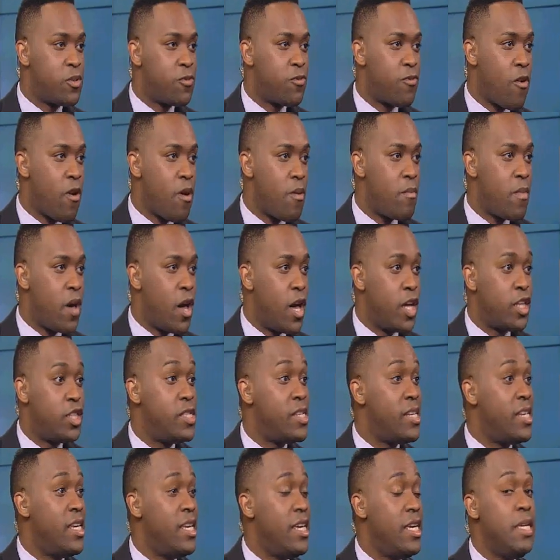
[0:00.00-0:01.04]
from a
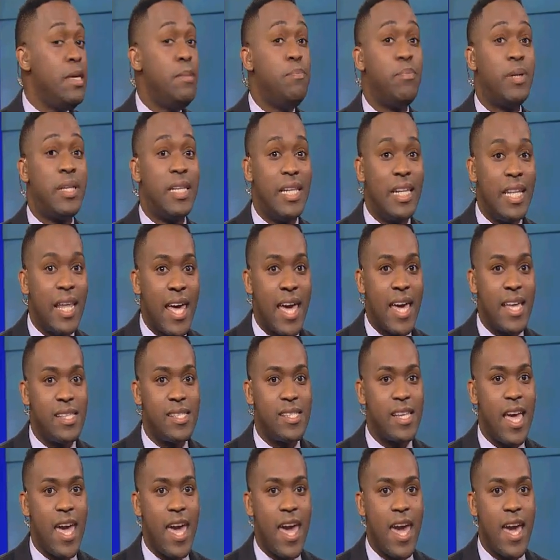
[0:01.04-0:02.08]
tea plant,
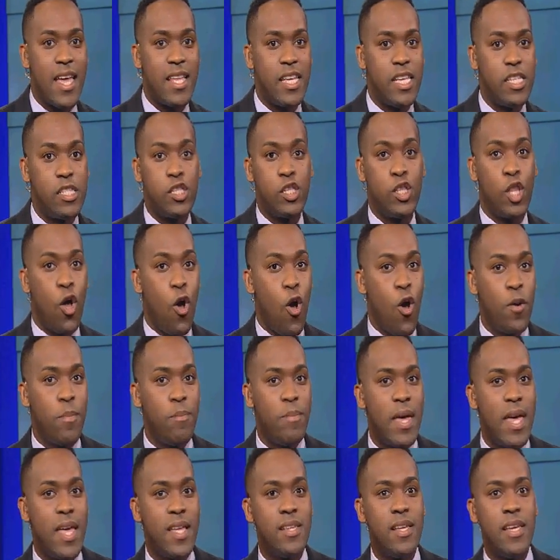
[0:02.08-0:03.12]
and it's long
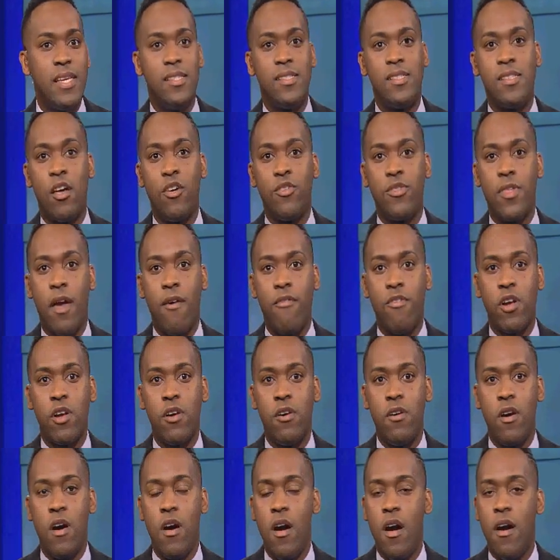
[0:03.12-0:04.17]
been in South
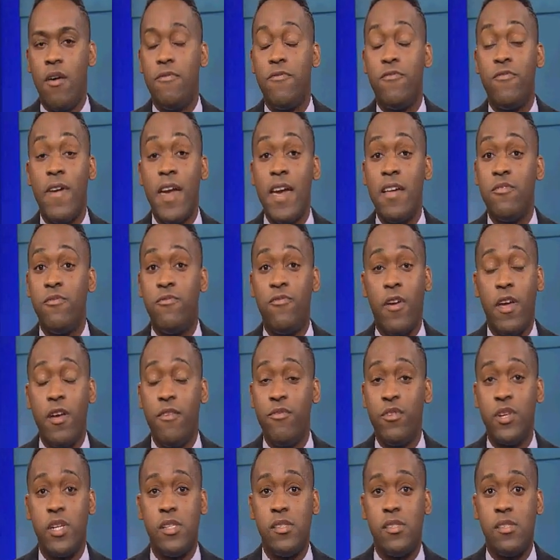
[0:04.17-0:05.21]
Africa a fan
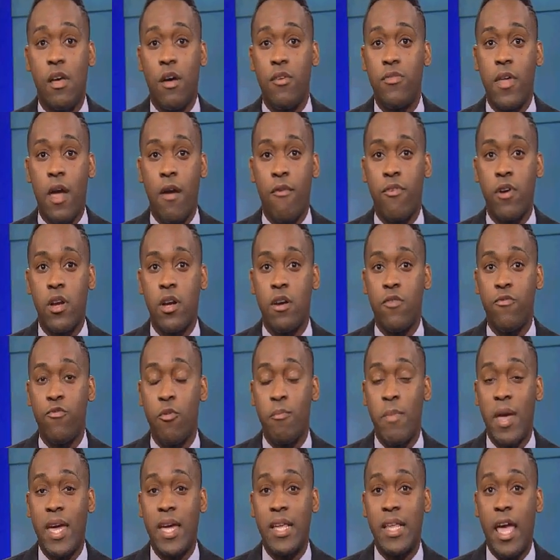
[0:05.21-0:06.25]
favorite in South Africa for
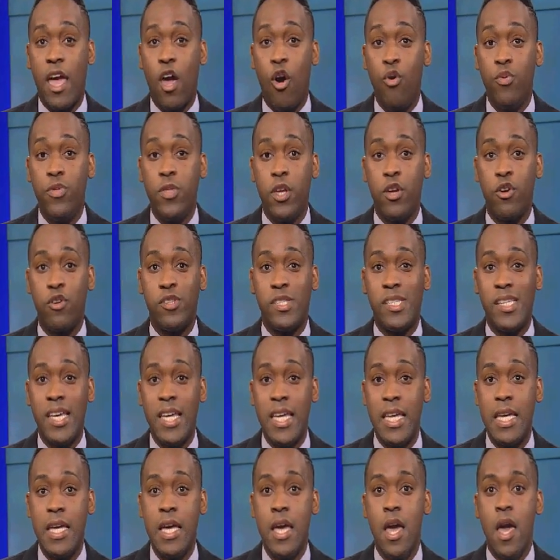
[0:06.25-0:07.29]
making healthier
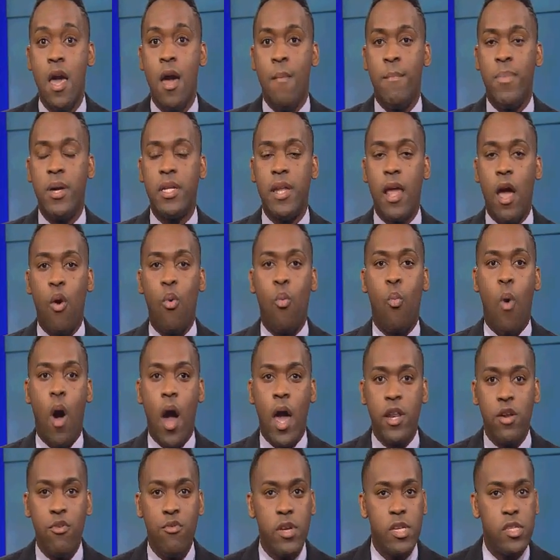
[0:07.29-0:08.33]
tea. But now
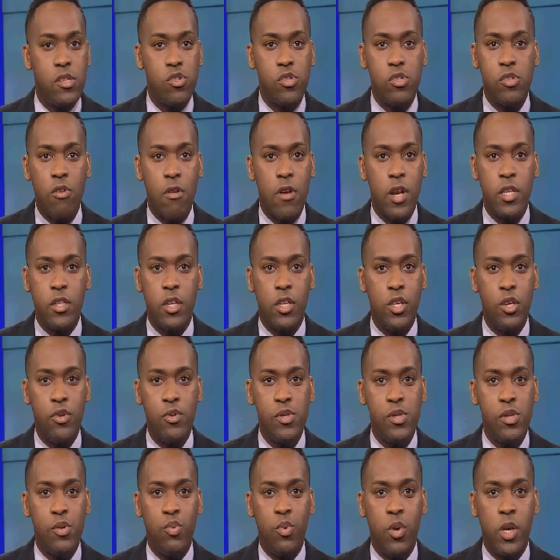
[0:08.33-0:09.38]
wineries are starting to
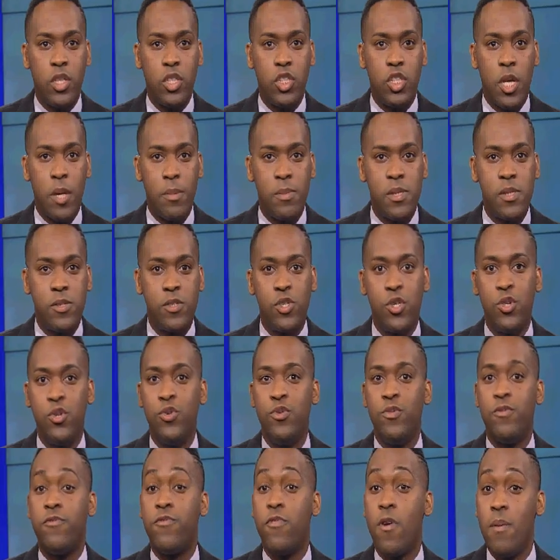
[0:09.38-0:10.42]
use the wood chips
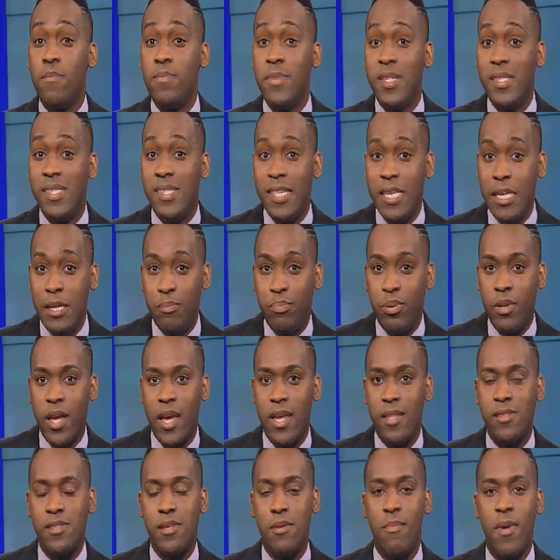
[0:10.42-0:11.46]
to from the tea
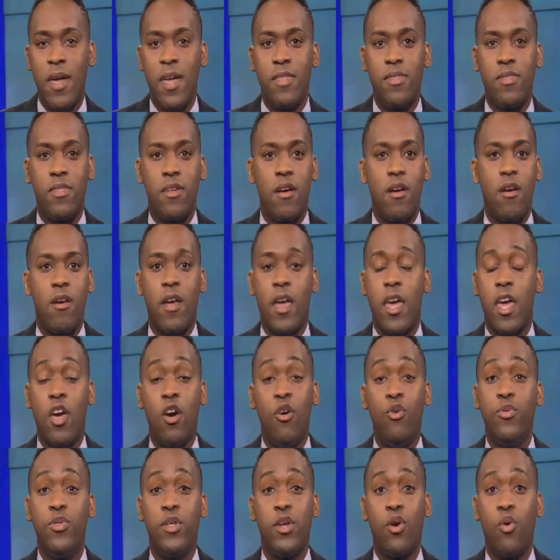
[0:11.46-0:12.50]
plant to make their
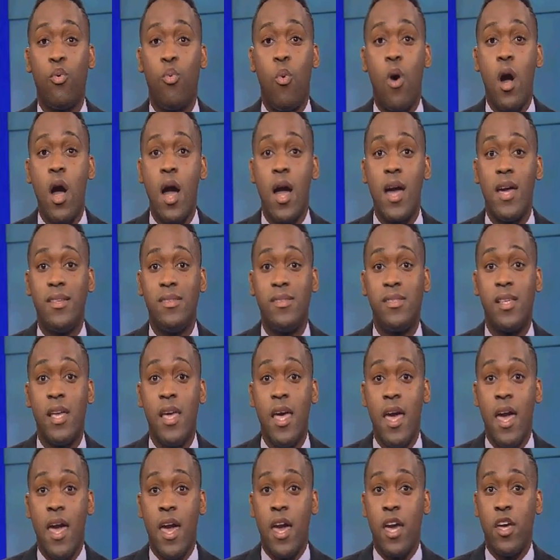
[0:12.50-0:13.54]
healthier wines
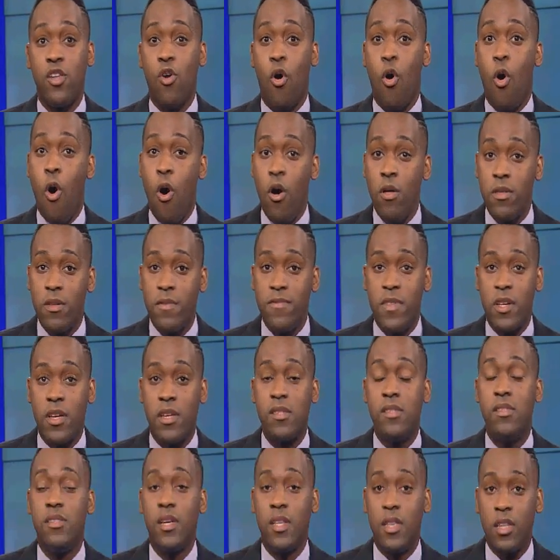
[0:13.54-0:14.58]
and all of the
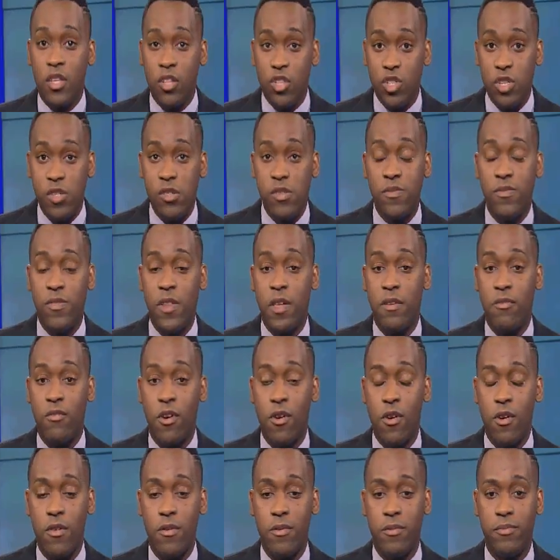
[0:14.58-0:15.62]
delicious
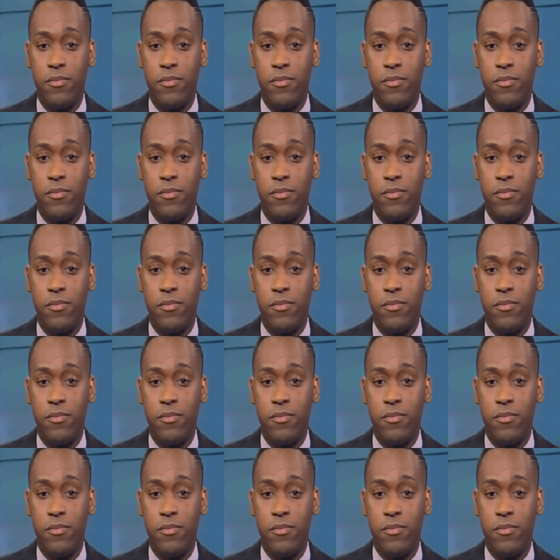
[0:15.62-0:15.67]
flavor.